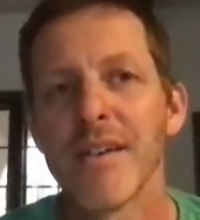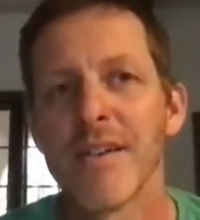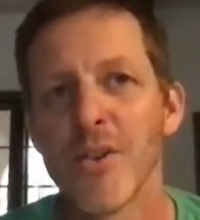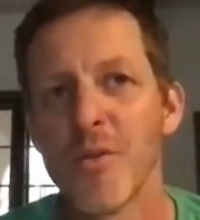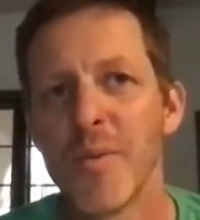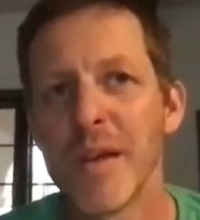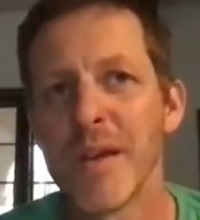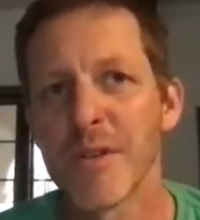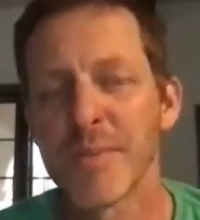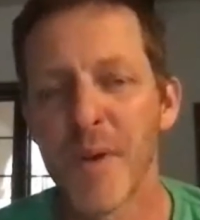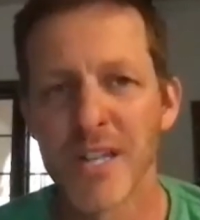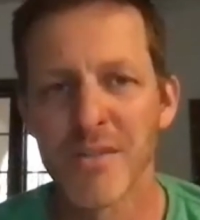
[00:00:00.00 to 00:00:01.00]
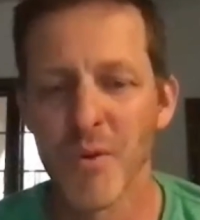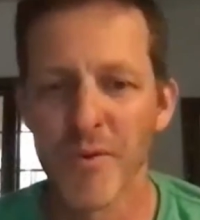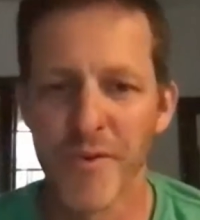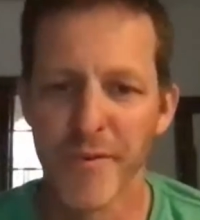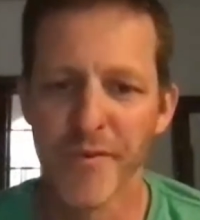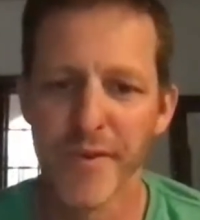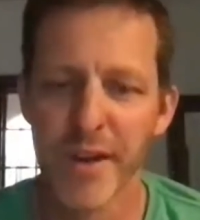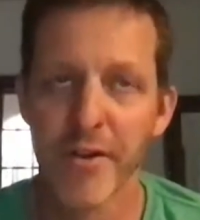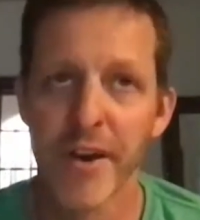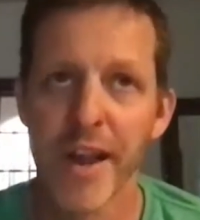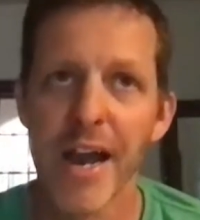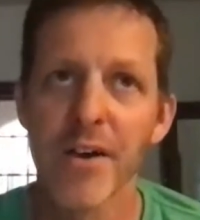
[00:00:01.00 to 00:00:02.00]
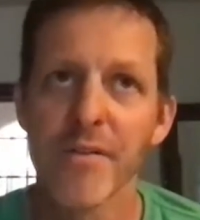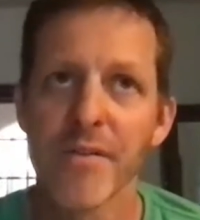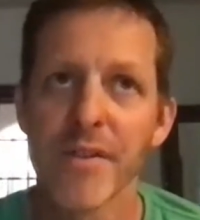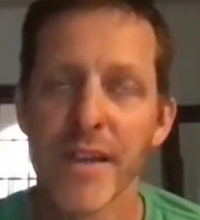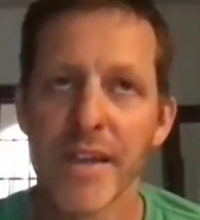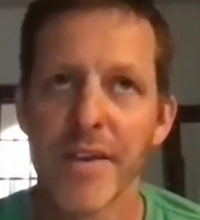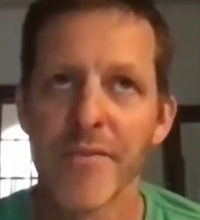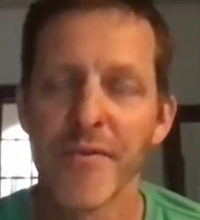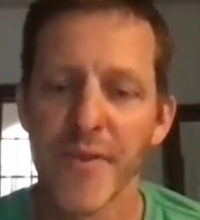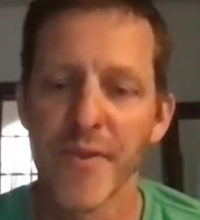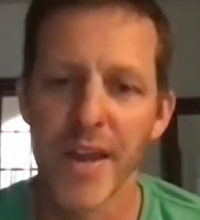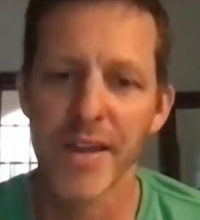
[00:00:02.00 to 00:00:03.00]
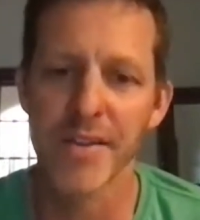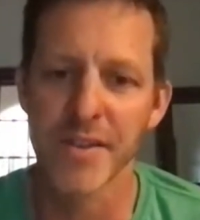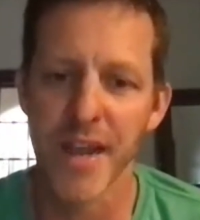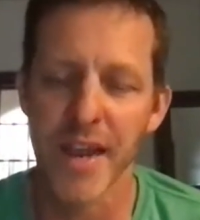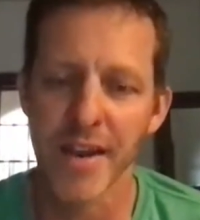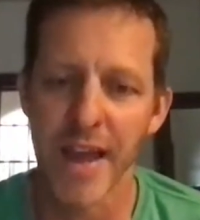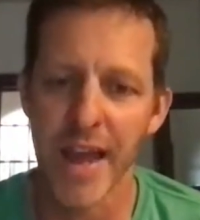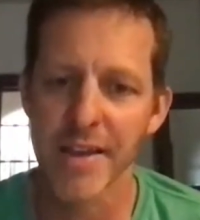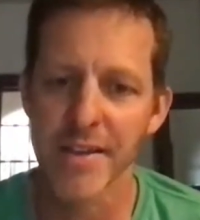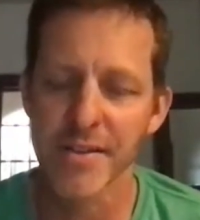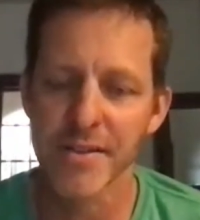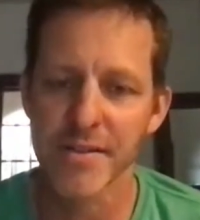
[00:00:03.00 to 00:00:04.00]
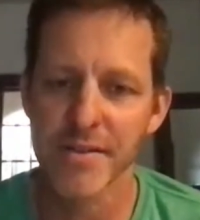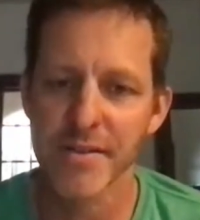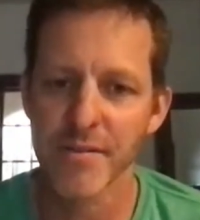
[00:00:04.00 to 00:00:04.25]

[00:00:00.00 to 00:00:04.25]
you'd be responsible for figuring out if any state has